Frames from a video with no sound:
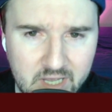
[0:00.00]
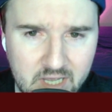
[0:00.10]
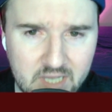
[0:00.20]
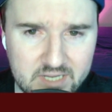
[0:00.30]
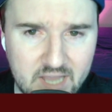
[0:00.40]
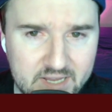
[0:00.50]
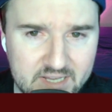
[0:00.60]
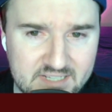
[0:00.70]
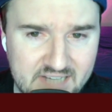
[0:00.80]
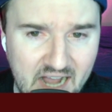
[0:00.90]

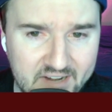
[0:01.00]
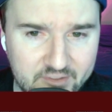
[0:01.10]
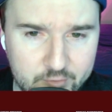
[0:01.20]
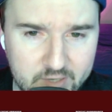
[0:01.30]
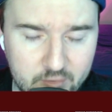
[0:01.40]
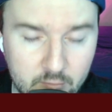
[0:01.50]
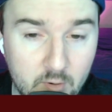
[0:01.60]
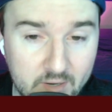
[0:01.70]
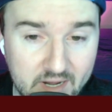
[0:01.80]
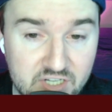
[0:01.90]
Yankees 9 and 3 on the road
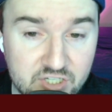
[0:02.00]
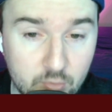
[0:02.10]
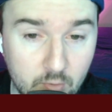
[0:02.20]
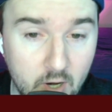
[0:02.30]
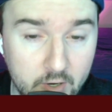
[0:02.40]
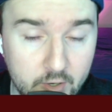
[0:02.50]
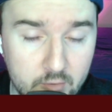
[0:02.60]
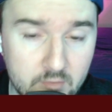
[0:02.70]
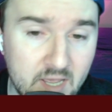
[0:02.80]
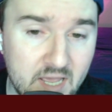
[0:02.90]
against
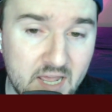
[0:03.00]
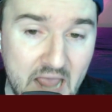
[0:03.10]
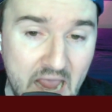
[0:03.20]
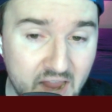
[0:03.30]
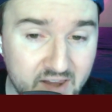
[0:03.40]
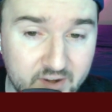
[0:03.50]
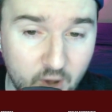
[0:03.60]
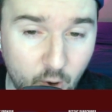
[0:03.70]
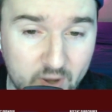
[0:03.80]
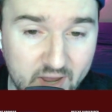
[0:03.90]
Toronto, 8 and
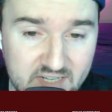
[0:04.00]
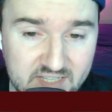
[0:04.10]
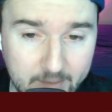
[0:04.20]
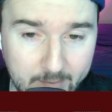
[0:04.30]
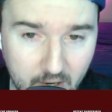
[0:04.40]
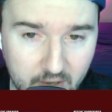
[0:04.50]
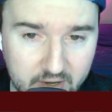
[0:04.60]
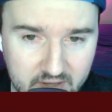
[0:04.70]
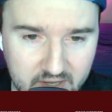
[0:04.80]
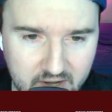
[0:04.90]
0 against the
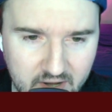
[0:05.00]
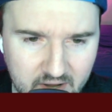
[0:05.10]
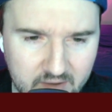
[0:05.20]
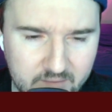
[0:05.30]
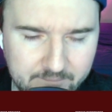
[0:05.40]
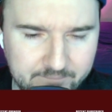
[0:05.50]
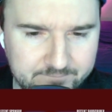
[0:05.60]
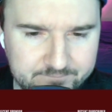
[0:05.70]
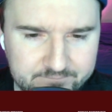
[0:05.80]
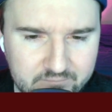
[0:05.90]
American League.
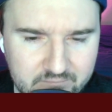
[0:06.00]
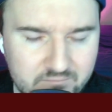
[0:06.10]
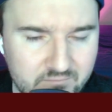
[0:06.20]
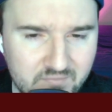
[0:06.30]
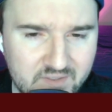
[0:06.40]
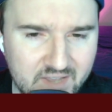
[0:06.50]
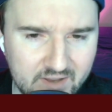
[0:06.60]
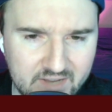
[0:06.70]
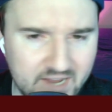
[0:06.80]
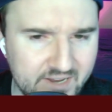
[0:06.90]
Yeah,
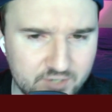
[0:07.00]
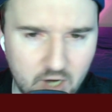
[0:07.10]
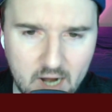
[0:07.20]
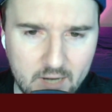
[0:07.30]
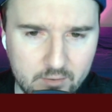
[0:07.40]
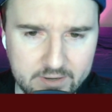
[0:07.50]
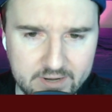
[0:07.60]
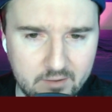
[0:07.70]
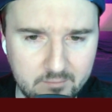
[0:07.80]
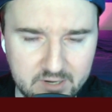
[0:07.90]
Yankees are hot right
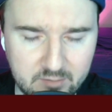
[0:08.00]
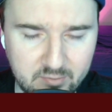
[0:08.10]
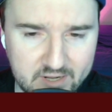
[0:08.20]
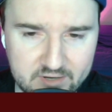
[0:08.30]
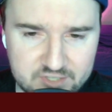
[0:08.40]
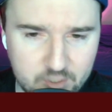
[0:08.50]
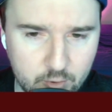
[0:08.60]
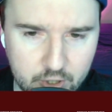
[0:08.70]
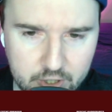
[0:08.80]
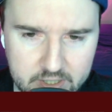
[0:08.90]
now. They're playing so
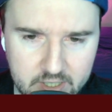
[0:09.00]
good.